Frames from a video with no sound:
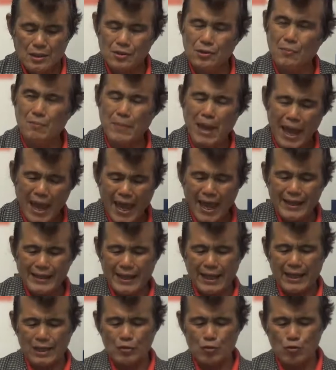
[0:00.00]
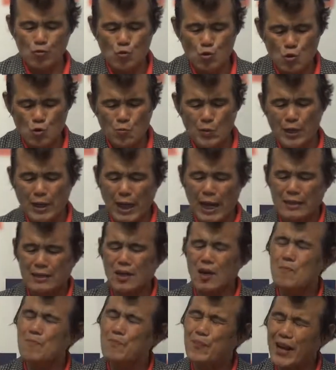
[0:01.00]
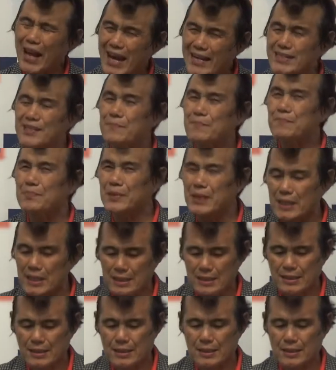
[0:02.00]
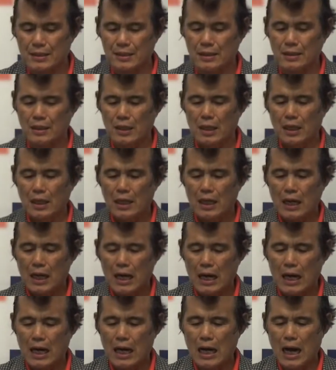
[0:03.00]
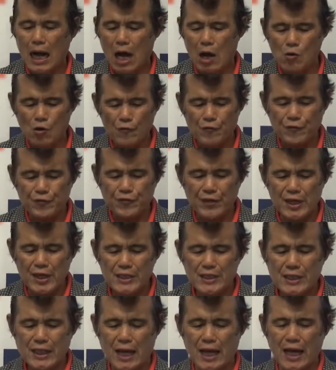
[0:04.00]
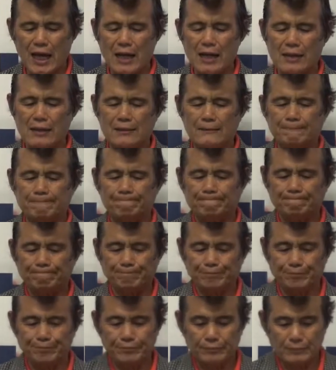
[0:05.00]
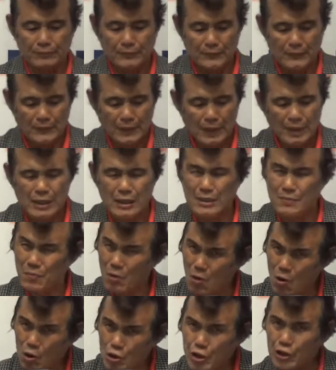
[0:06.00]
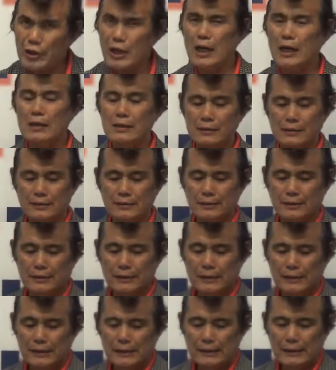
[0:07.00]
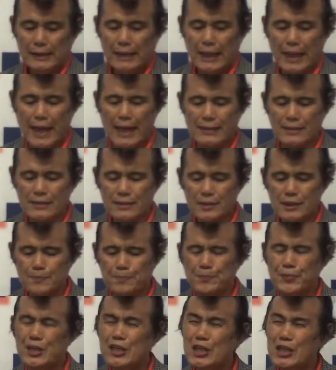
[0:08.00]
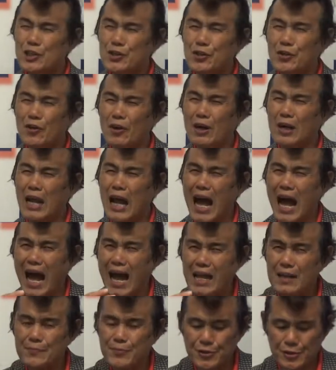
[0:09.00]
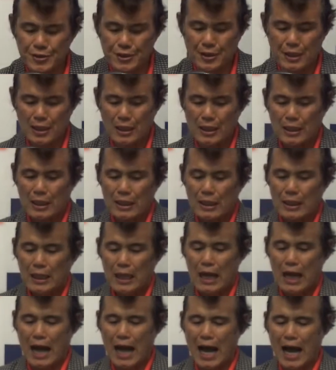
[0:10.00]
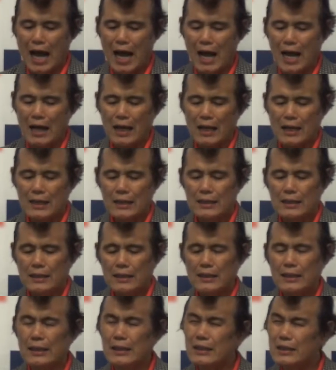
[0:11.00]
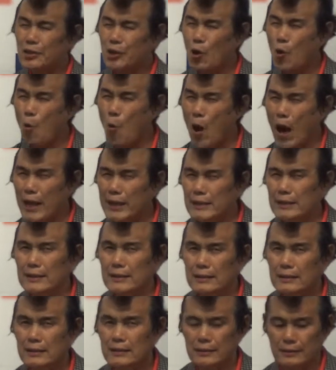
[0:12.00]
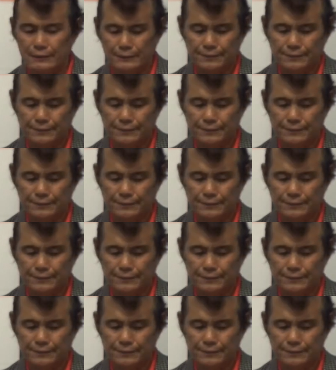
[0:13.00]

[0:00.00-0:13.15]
You know, man and woman are complex beings. Our physical, emotional, and spiritual lives are intertwined.